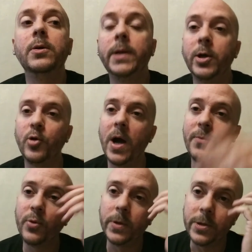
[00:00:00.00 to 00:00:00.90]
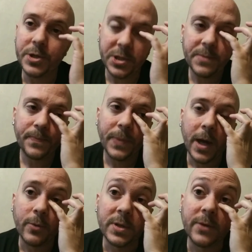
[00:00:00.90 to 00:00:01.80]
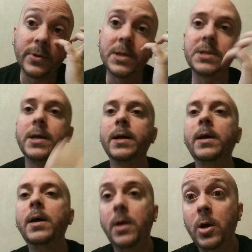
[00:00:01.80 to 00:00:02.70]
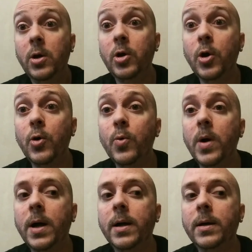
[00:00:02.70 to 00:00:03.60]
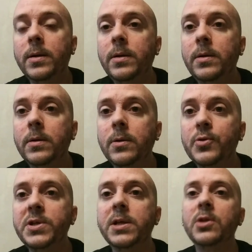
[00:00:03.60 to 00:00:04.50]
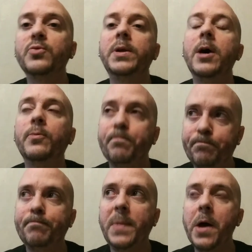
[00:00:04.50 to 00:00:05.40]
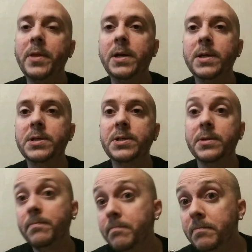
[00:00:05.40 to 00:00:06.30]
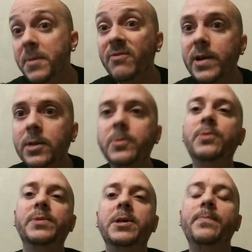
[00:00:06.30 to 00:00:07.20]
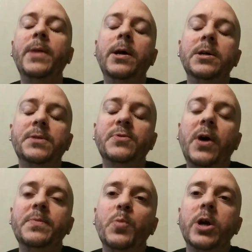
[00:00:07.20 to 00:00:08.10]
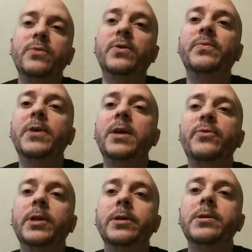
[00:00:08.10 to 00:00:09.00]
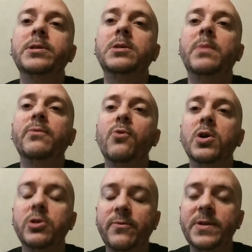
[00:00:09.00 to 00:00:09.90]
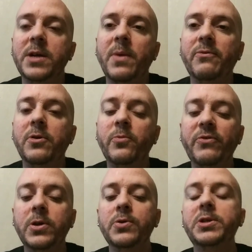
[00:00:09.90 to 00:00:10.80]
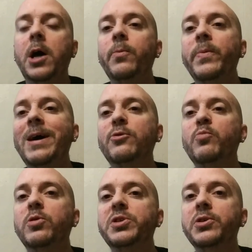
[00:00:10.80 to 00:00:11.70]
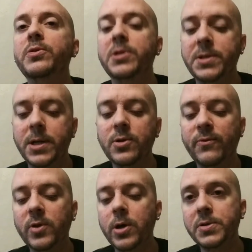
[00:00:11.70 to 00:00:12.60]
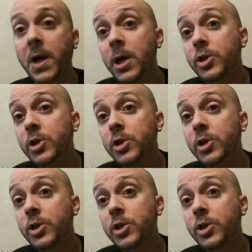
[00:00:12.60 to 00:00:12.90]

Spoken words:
you like crime thrillers, I would definitely say go seek this one out now that it's available. So subscribe to Morgan Film Fan if you like to listen to my voice, or if you like my film reviews. I'll be back with more soon, so stay tuned for those.